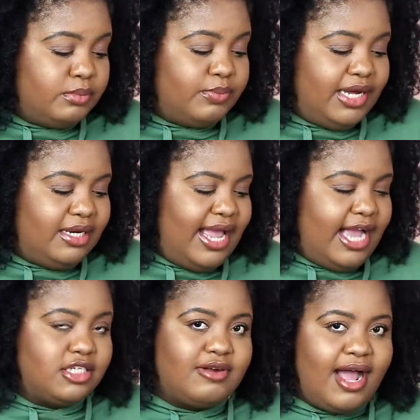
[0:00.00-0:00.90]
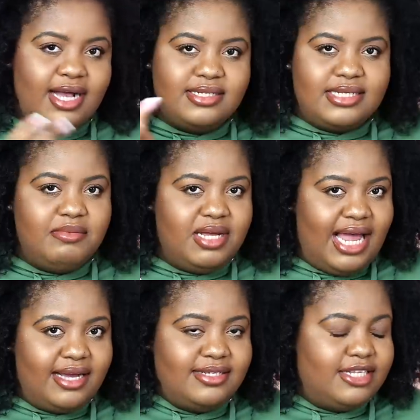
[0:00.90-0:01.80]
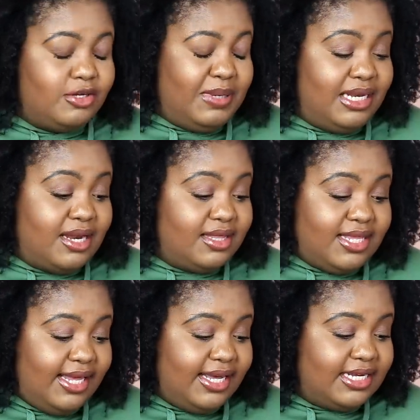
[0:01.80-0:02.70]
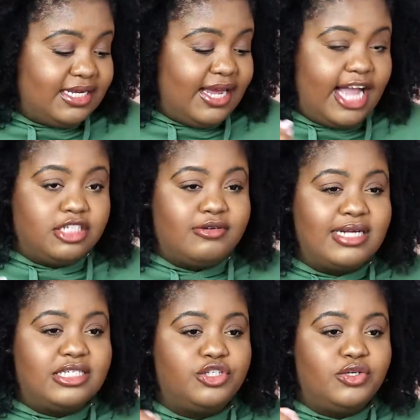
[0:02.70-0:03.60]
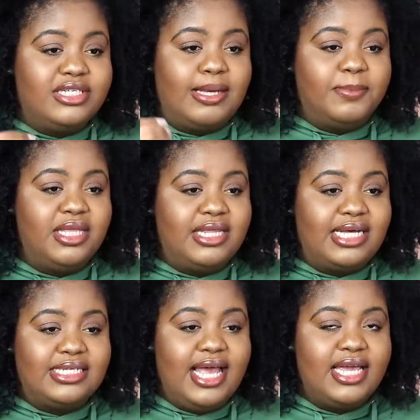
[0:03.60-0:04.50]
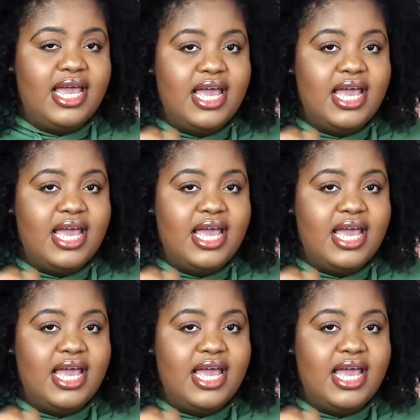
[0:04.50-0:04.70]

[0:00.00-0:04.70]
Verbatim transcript: But extracts, I mean, that could still be nothing, because the extract is generally something that's like